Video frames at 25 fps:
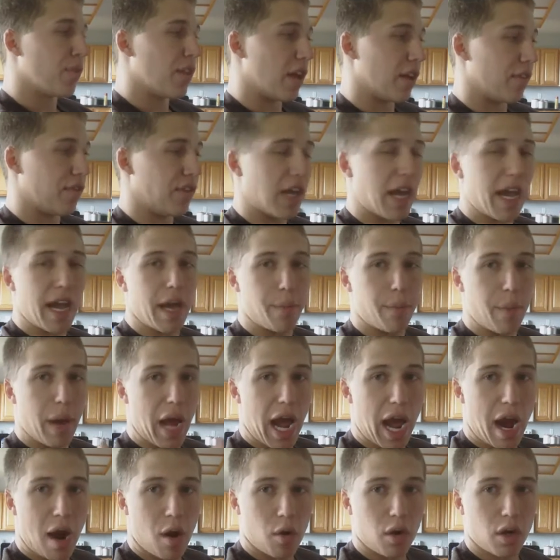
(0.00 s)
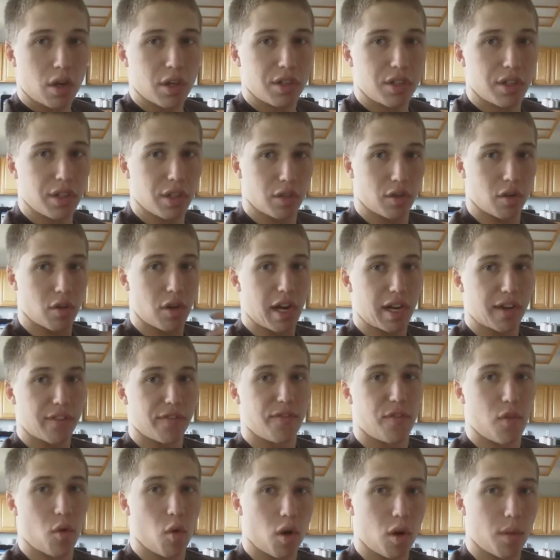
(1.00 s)
Now, if you add power to the correct
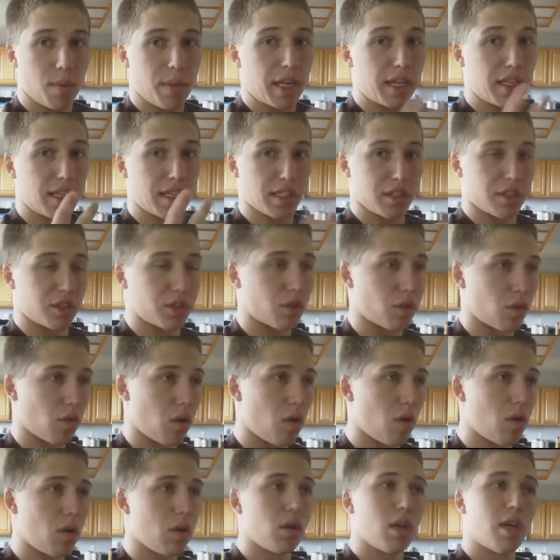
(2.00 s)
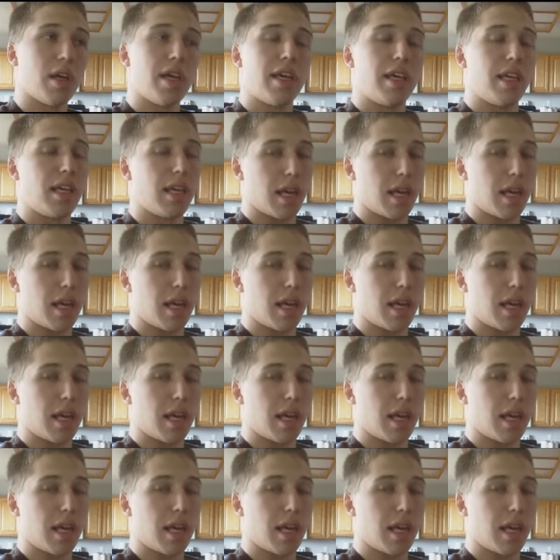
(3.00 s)
form and control,